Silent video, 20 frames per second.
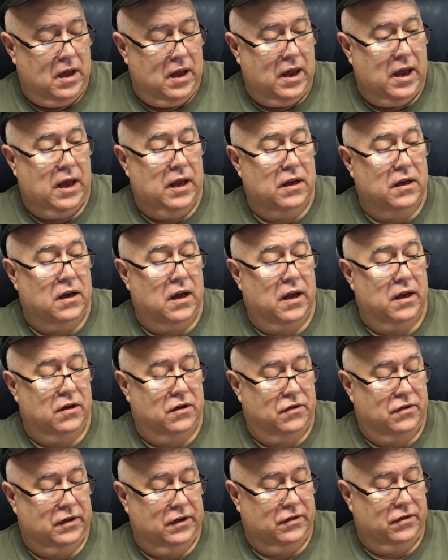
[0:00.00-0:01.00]
And at
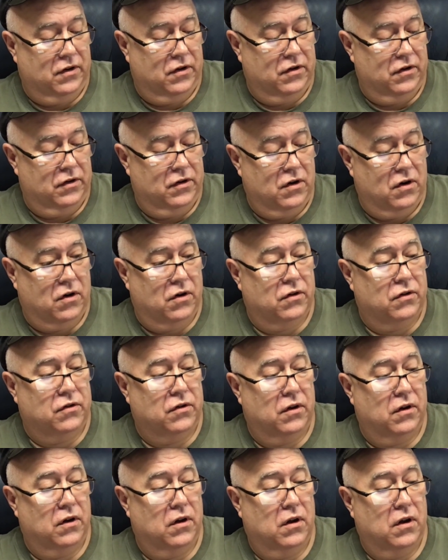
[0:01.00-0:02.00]
600 yards,
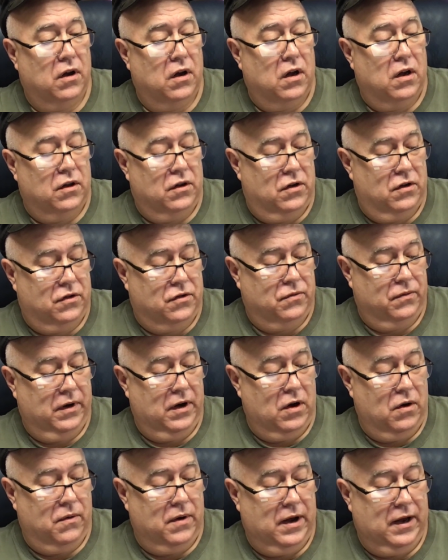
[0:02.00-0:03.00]
the
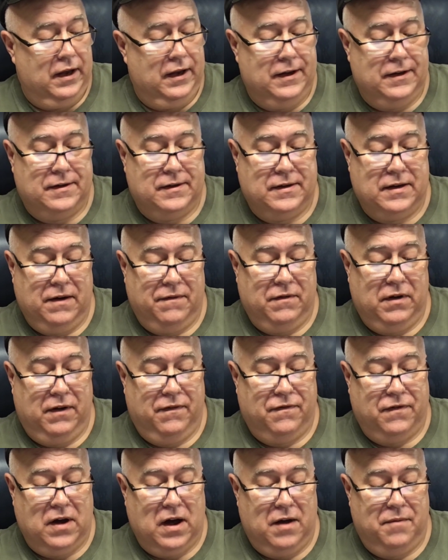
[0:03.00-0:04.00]
308 is
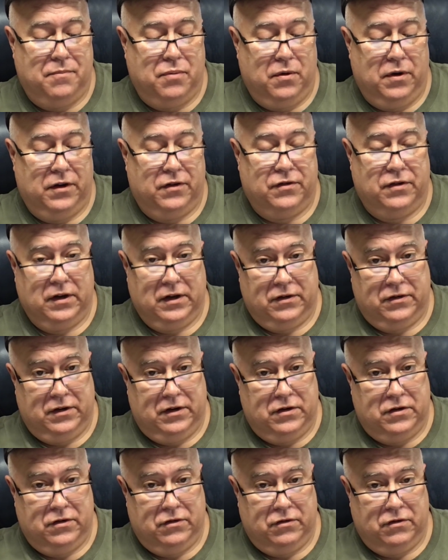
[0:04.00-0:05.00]
75.6
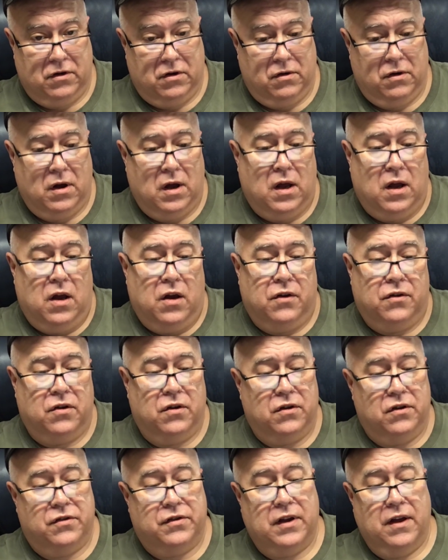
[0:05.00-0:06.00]
inches low. So
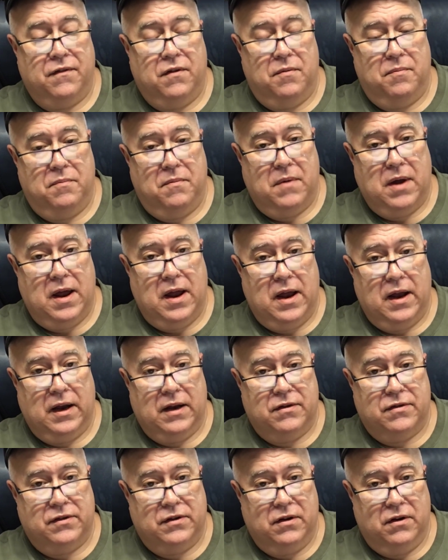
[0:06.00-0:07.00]
the 7 mag
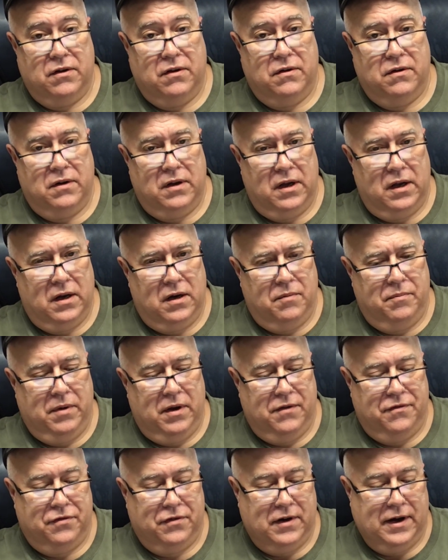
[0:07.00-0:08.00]
is still a little
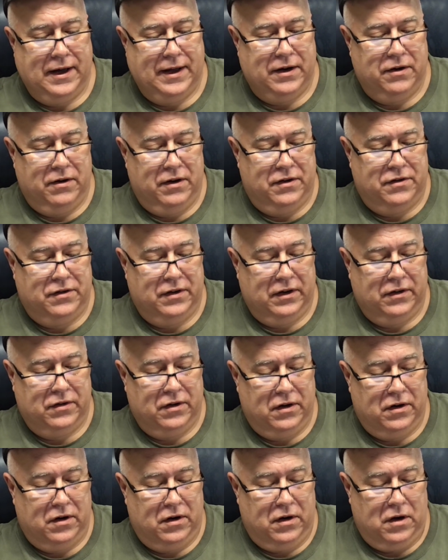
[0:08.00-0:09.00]
bit flatter at
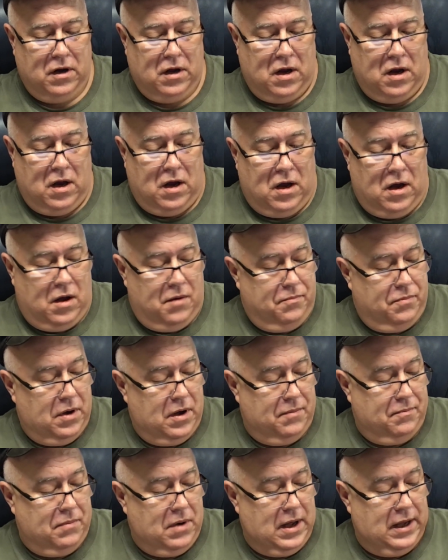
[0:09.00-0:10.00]
600.
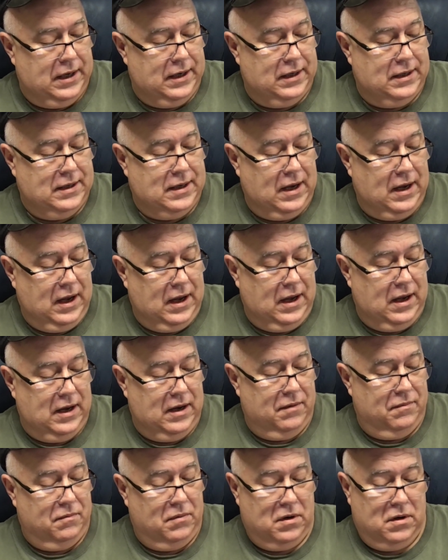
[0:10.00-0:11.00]
But by the
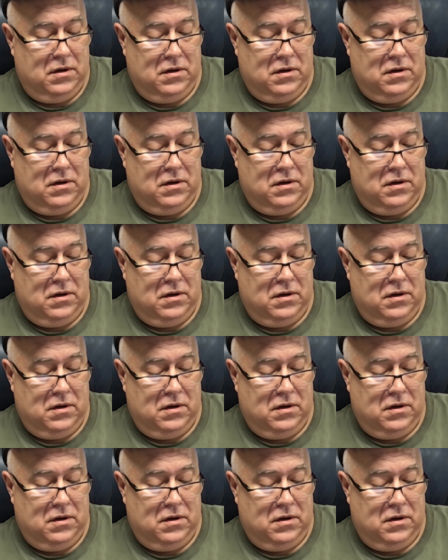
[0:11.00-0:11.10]
time